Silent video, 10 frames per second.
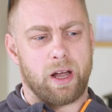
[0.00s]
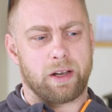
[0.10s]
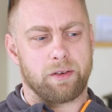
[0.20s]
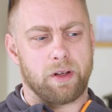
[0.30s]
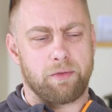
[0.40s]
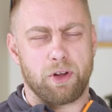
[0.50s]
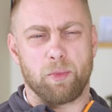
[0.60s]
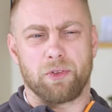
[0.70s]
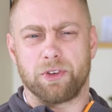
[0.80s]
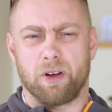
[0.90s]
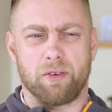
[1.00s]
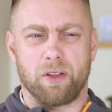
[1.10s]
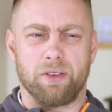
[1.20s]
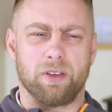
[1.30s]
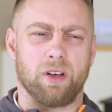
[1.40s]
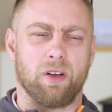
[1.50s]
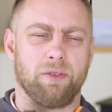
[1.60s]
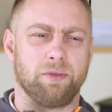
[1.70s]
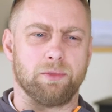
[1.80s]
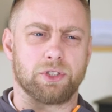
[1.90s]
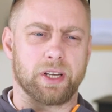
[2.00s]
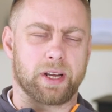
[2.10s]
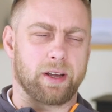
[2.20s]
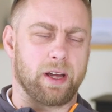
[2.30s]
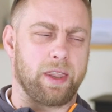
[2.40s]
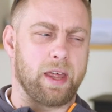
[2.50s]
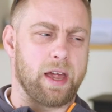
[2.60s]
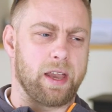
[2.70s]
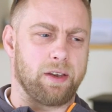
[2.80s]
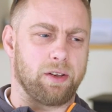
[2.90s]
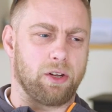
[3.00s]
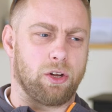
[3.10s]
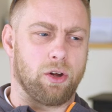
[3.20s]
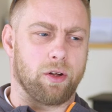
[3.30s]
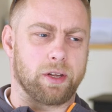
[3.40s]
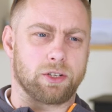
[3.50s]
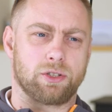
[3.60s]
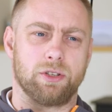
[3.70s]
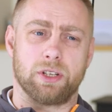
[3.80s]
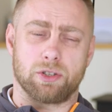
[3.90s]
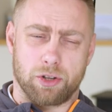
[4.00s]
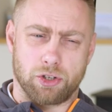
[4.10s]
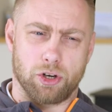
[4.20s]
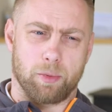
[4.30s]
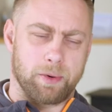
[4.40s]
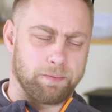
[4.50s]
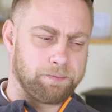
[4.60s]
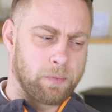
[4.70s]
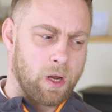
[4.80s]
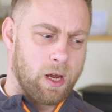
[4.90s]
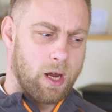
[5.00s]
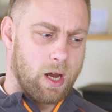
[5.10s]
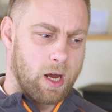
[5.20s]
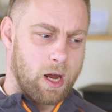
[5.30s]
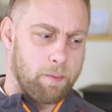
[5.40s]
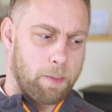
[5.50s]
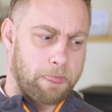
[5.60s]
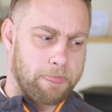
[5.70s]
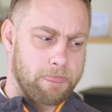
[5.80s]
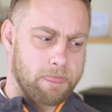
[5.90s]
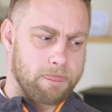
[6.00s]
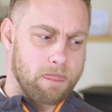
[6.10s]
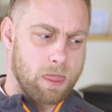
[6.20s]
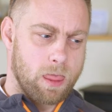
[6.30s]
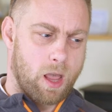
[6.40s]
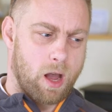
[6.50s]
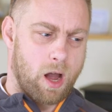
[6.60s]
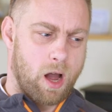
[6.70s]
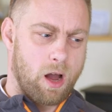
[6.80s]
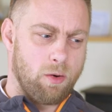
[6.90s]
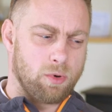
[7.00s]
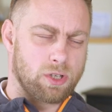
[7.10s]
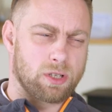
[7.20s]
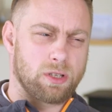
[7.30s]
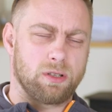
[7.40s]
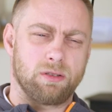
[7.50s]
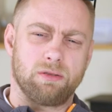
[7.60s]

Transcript: had a few months off on sick, and then got this other job. I was